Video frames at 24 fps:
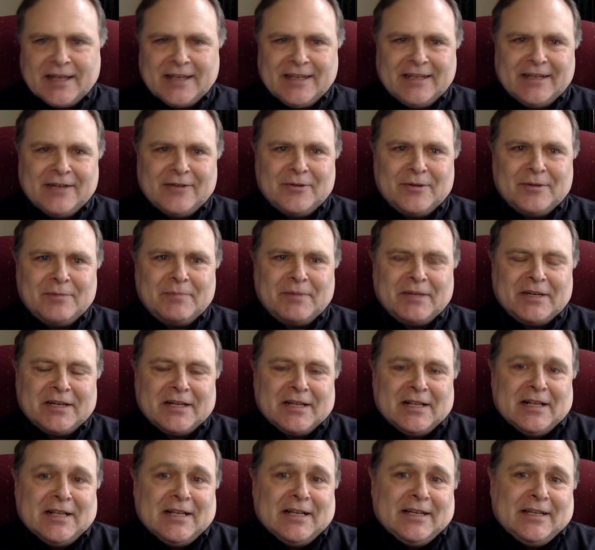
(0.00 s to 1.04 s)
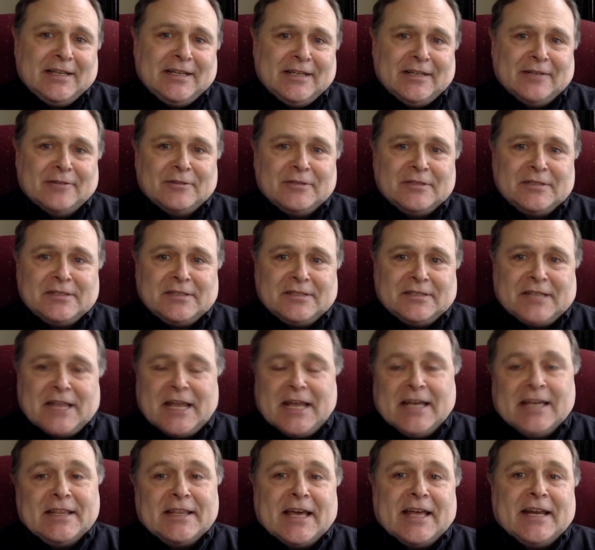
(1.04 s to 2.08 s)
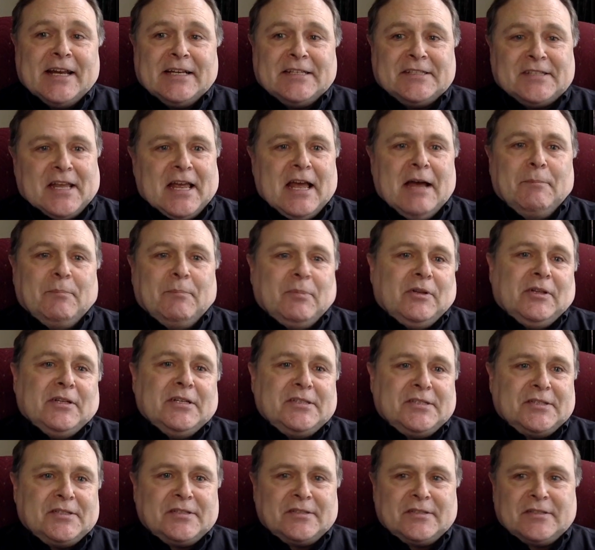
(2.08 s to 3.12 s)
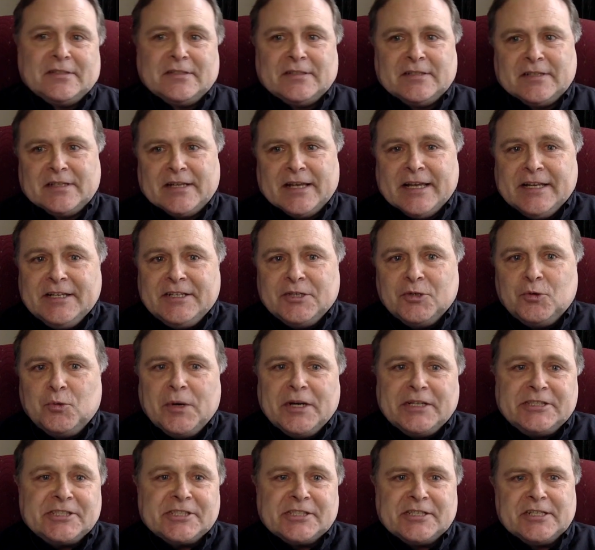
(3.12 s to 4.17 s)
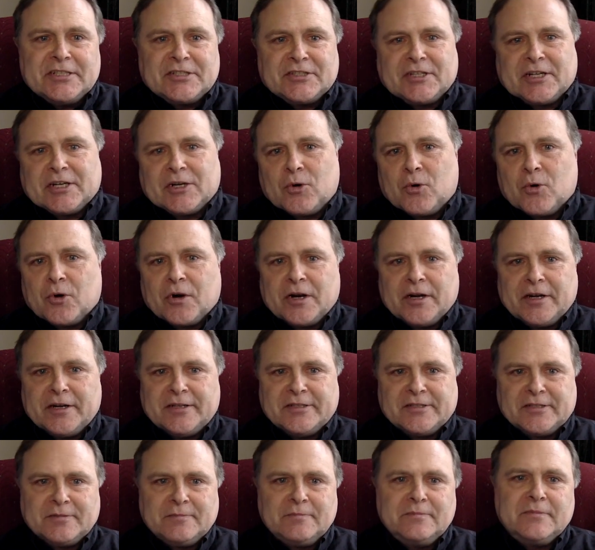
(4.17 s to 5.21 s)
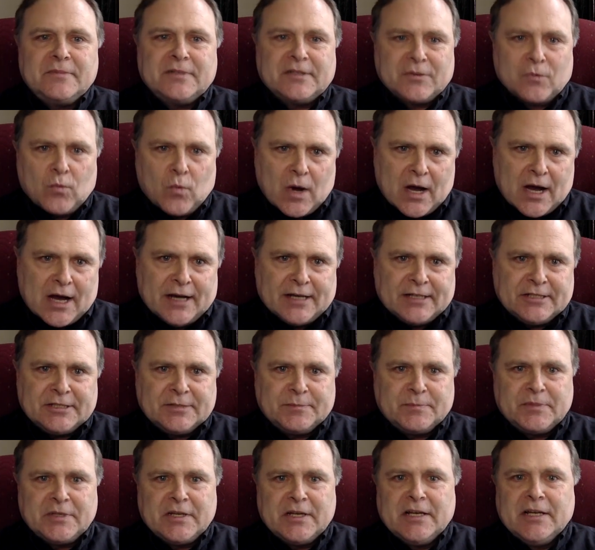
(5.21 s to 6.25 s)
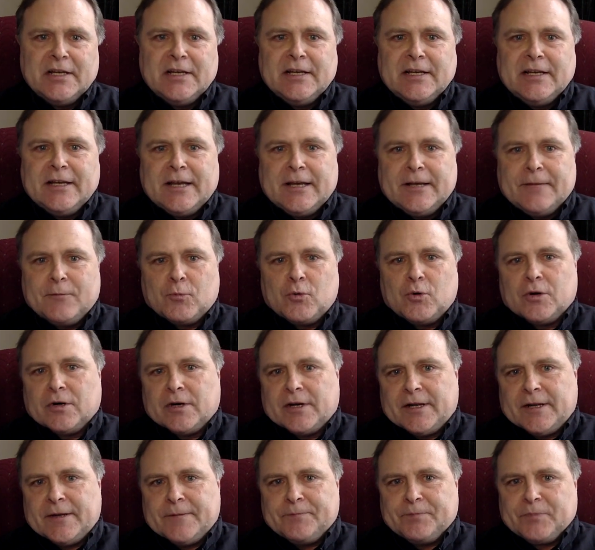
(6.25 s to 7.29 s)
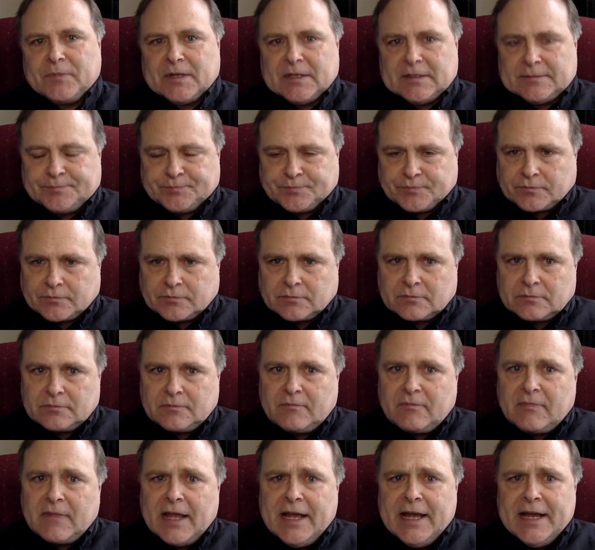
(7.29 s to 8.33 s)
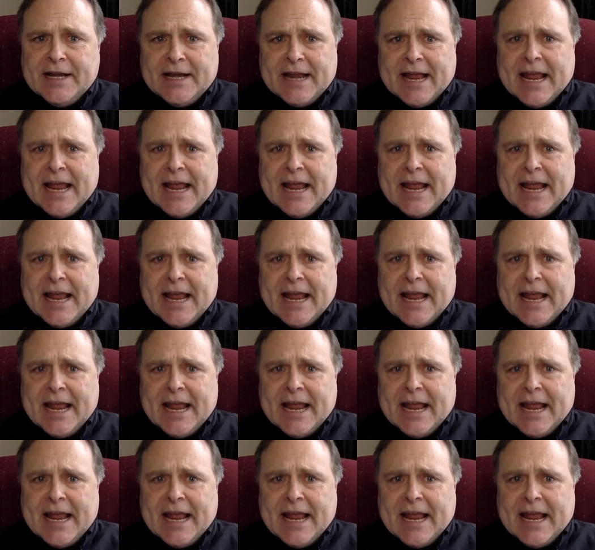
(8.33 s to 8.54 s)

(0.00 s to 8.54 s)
you know, but you know, when taking that example, it's an intuitionistic organism, a wasp. And where an